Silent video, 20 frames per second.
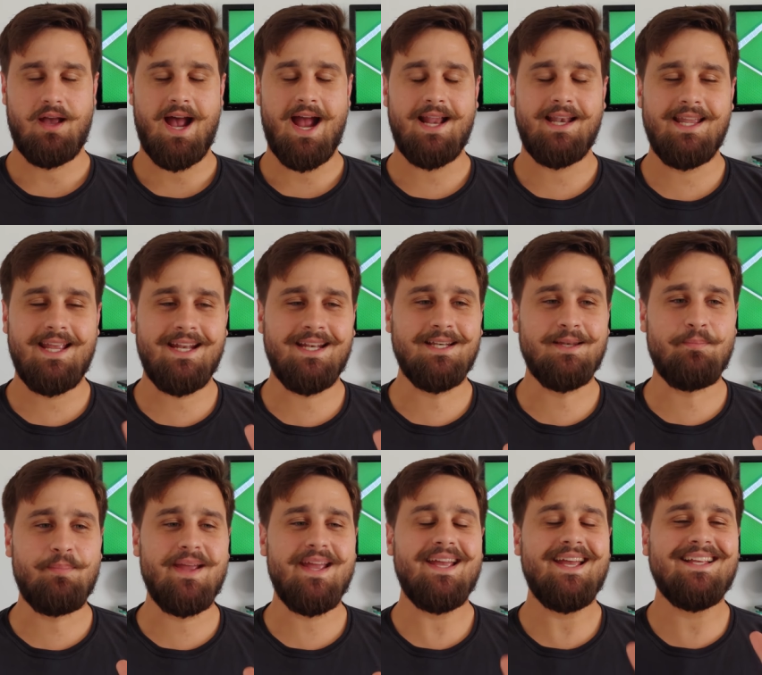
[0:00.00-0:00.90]
I needed to
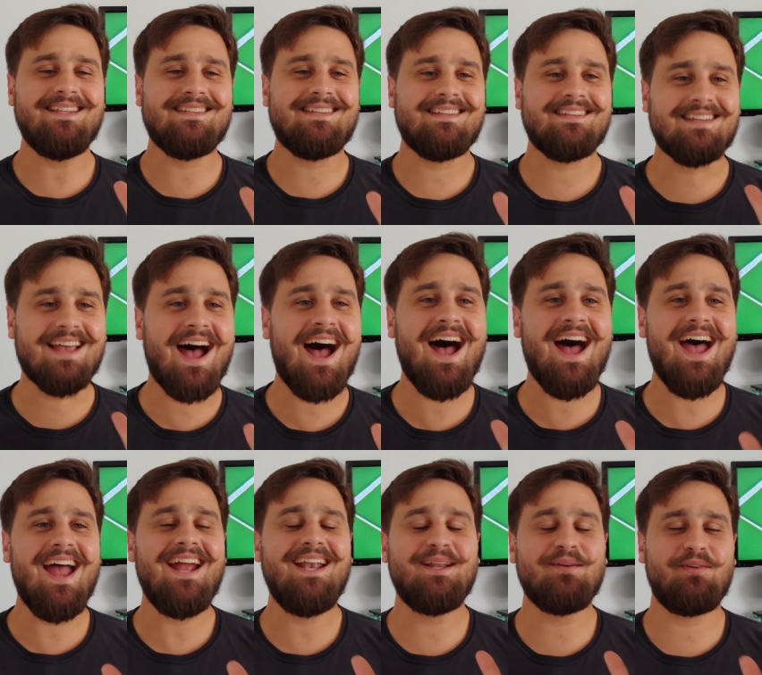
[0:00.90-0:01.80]
be
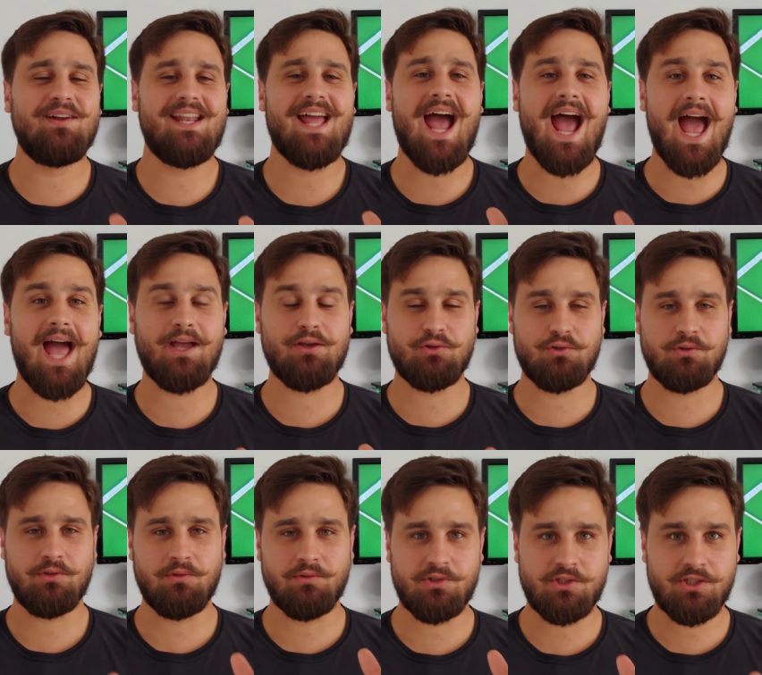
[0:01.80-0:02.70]
inside of an
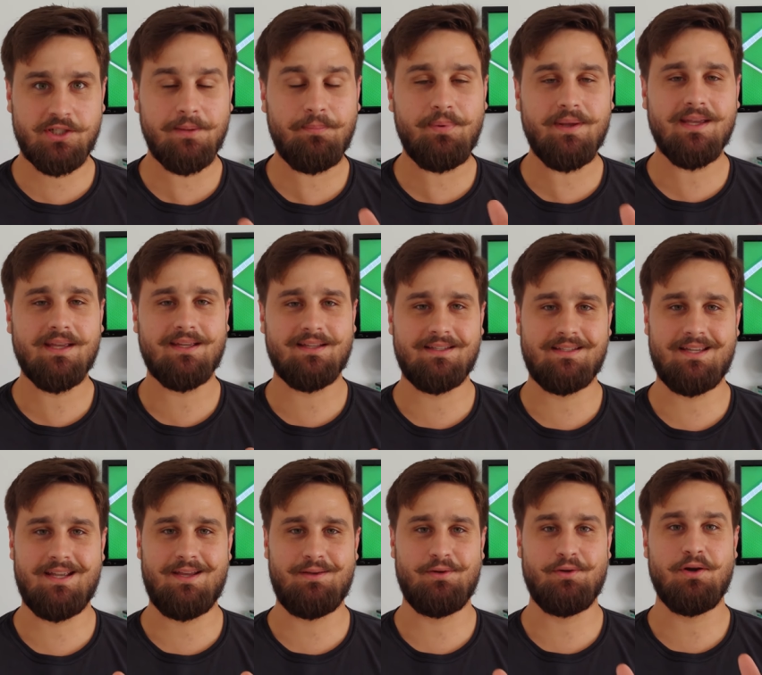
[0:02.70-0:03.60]
actual shipping
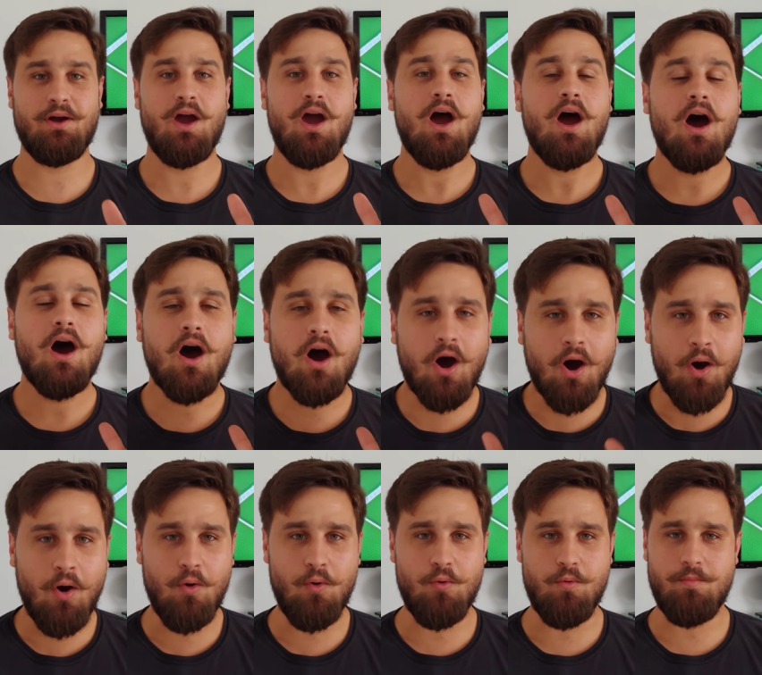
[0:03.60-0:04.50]
container
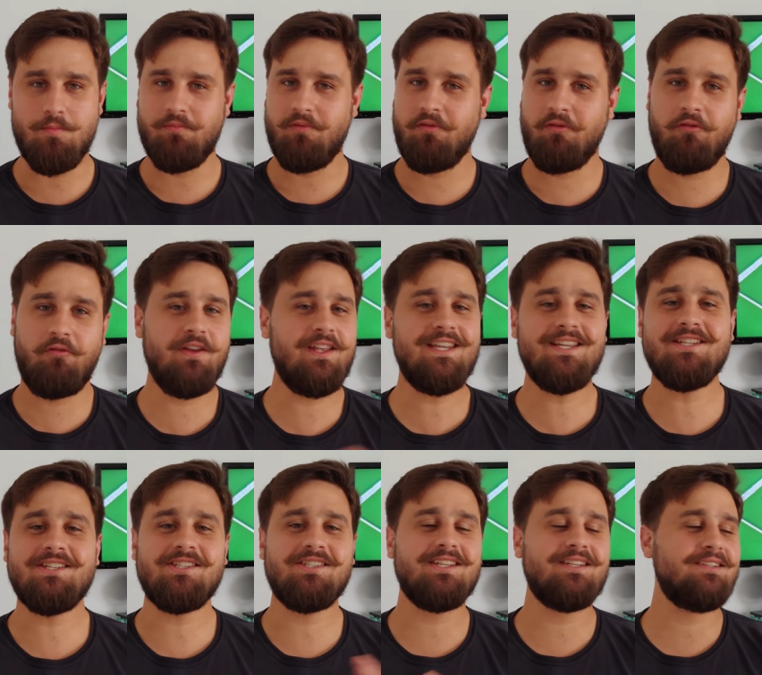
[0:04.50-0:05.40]
home,
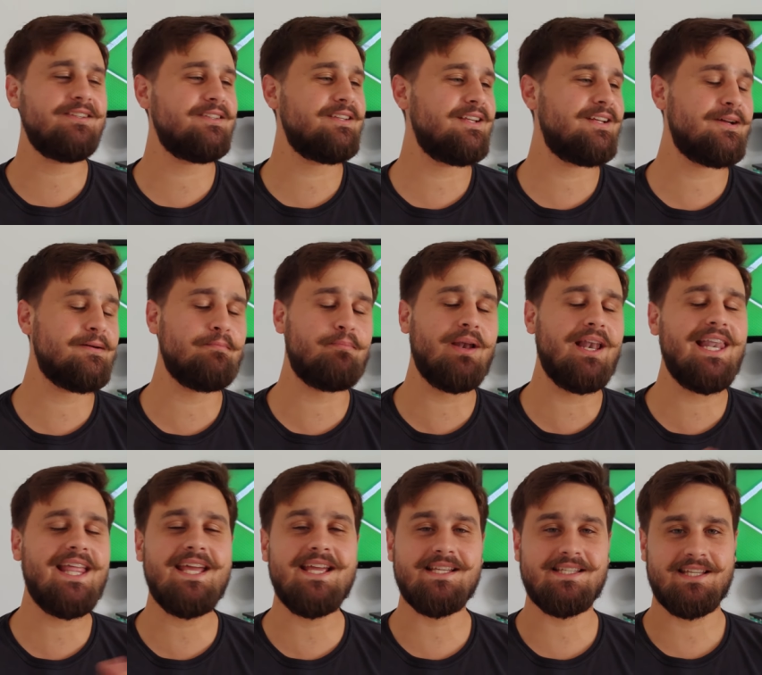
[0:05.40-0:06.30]
finished and
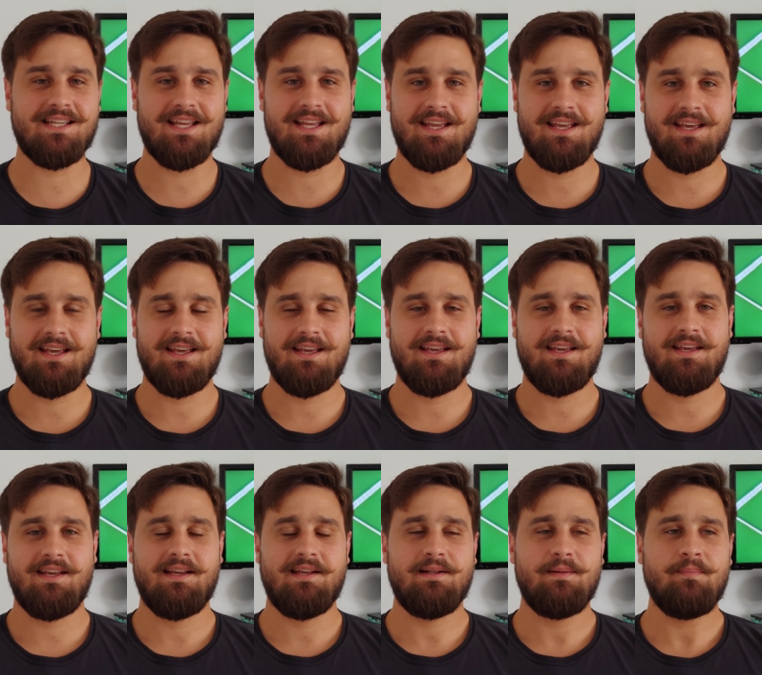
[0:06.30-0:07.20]
complete,
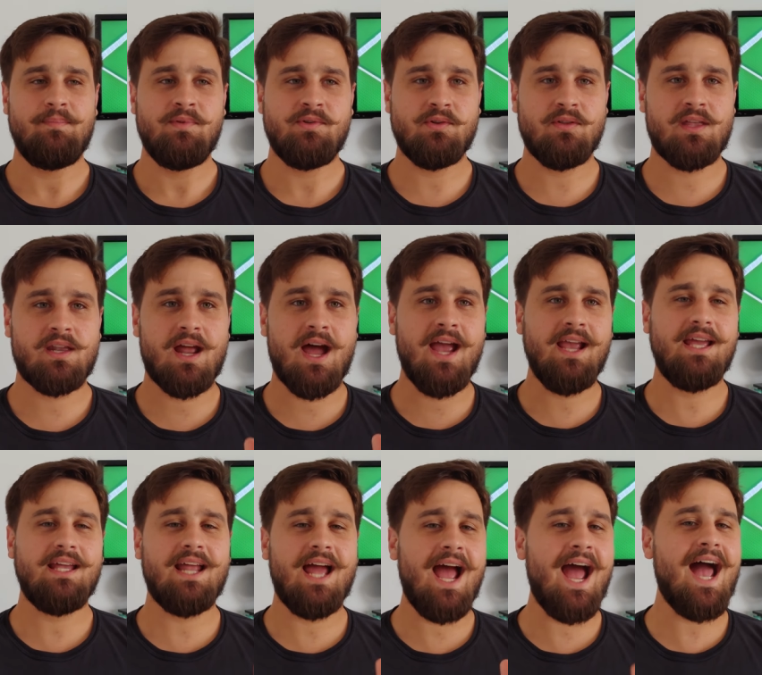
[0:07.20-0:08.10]
so that I
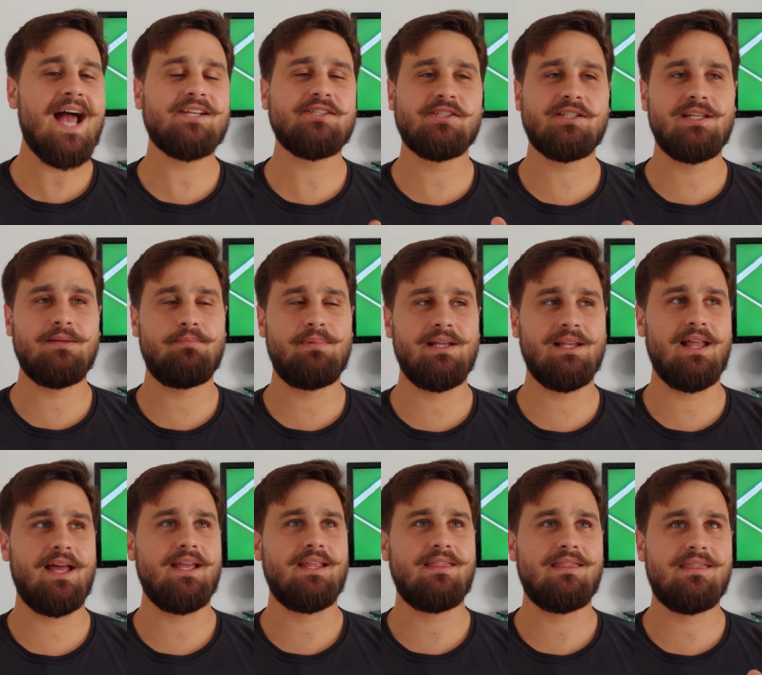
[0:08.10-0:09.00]
could actually be
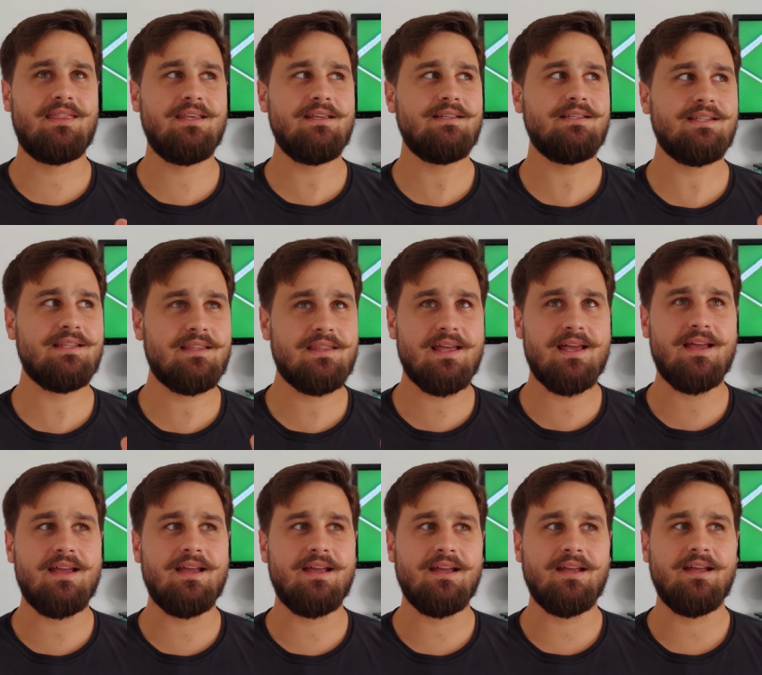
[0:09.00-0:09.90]
like, this
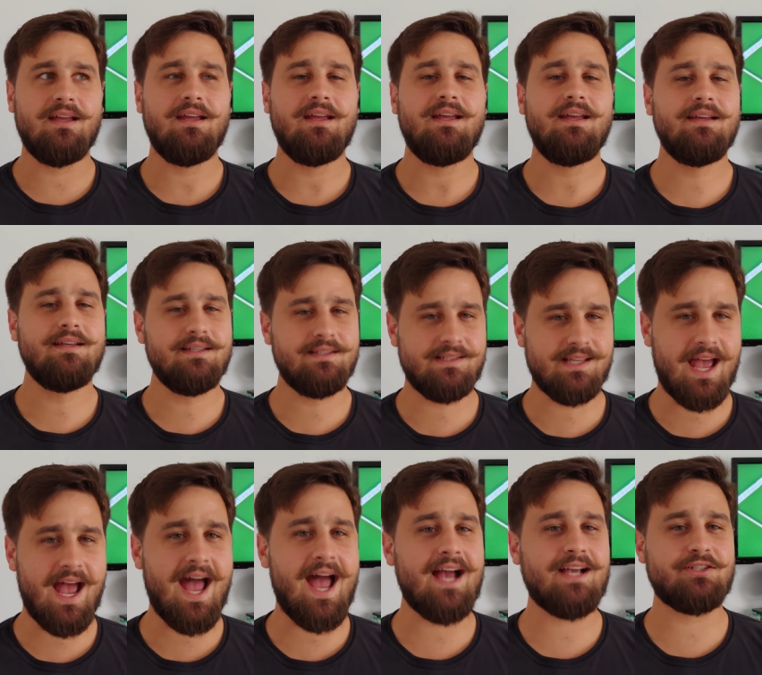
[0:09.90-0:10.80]
thing is
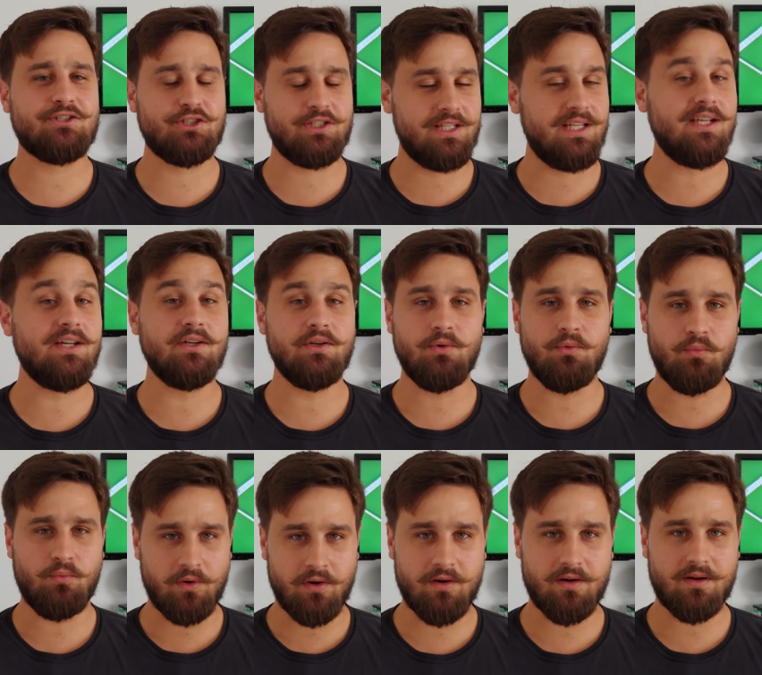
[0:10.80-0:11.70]
actually gonna
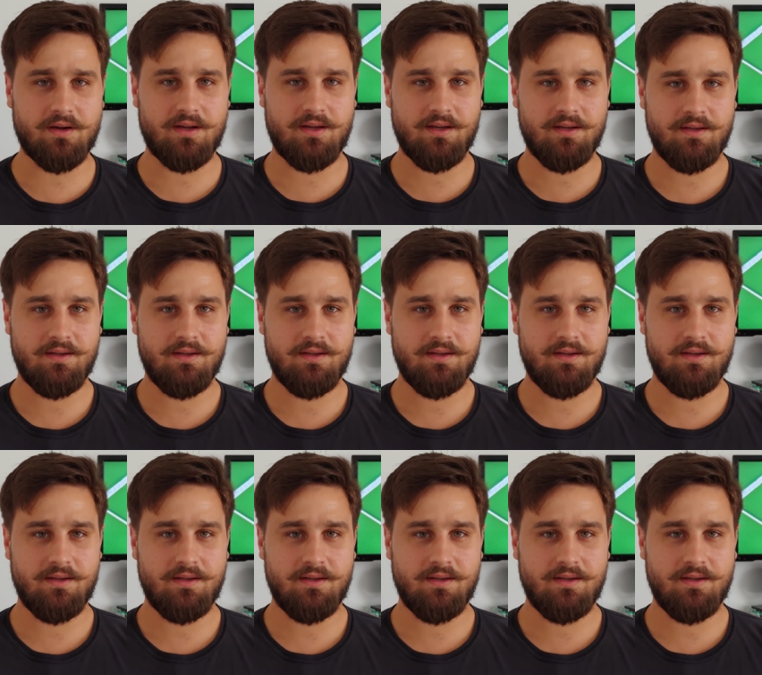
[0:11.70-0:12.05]
work.